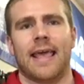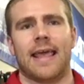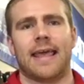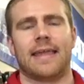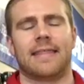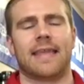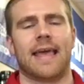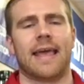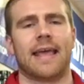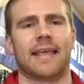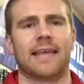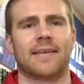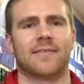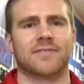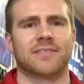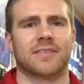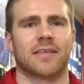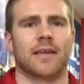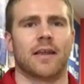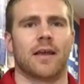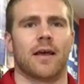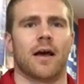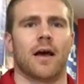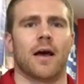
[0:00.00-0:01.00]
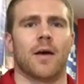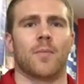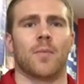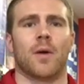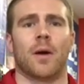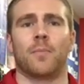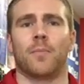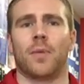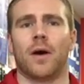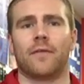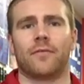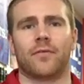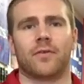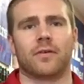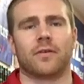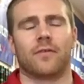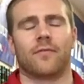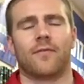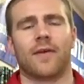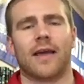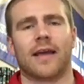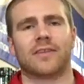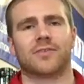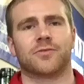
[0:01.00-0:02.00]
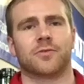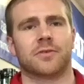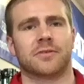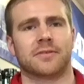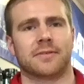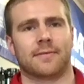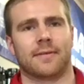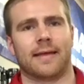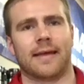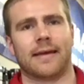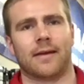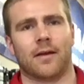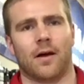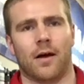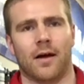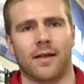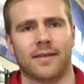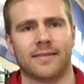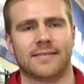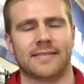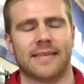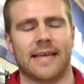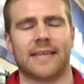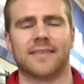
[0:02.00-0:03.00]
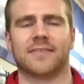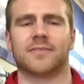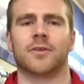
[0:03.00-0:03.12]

and that gives it a buffered effect or a delayed onset.